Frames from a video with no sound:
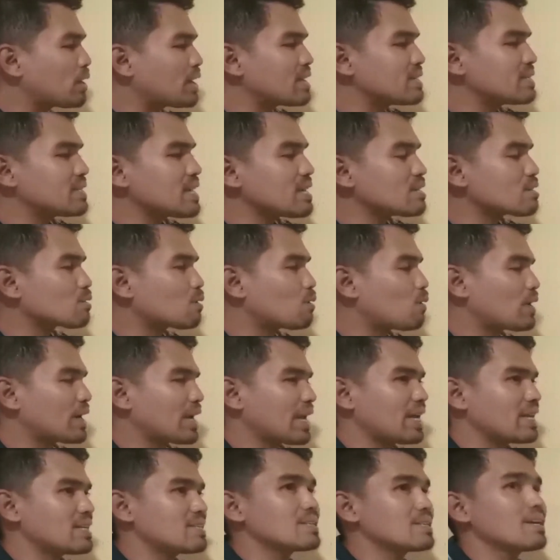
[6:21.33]
z score
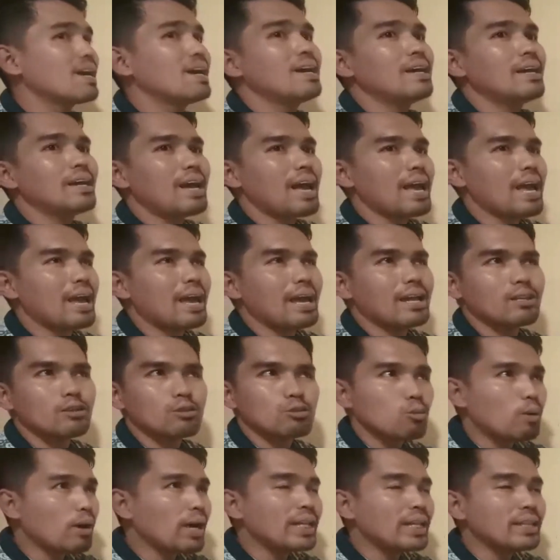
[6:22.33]
is
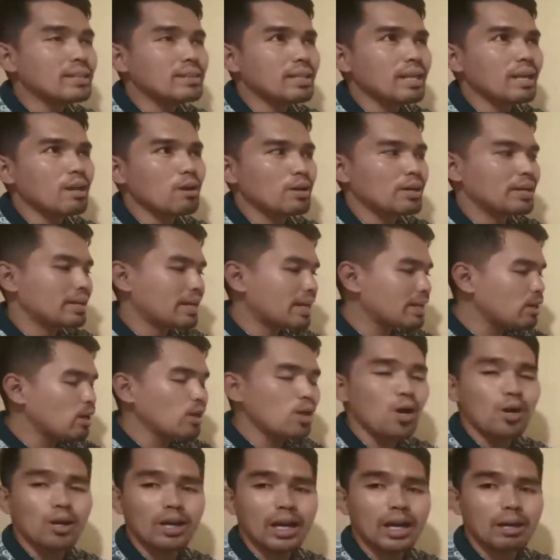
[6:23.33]
20, or can no
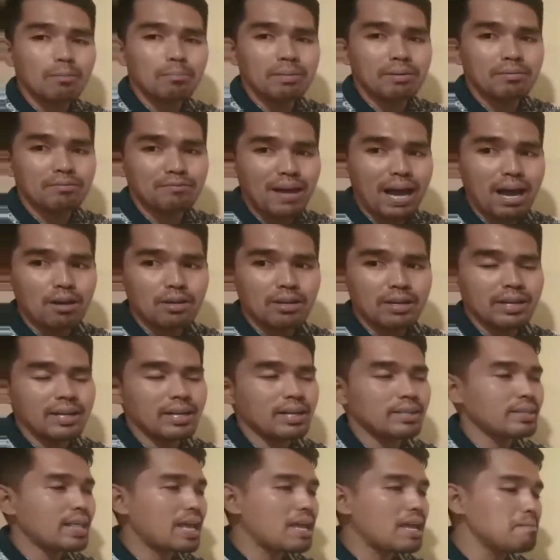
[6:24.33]
longer be found in
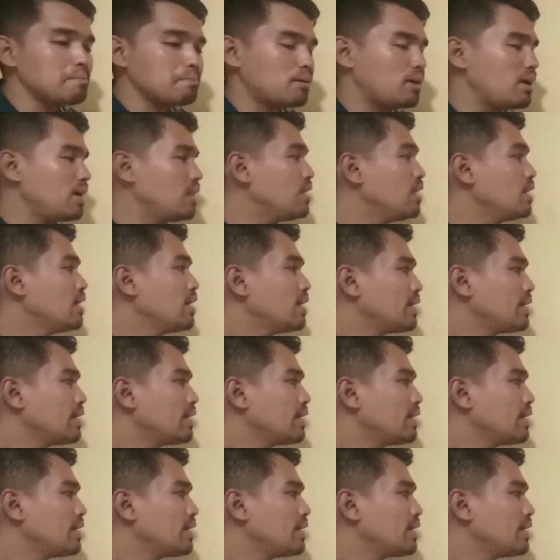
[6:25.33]
the table,